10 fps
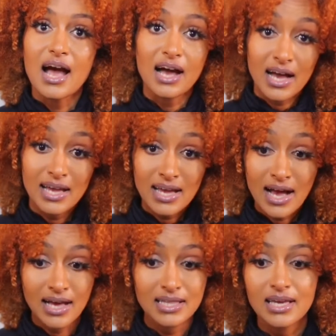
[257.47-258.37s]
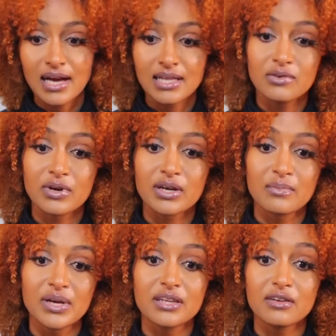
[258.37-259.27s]
I highly
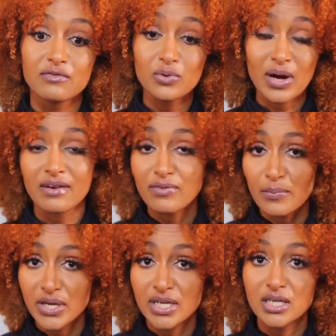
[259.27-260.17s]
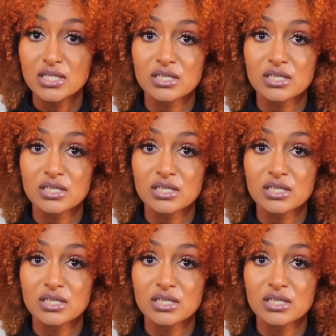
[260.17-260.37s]
recommend, if you have the money,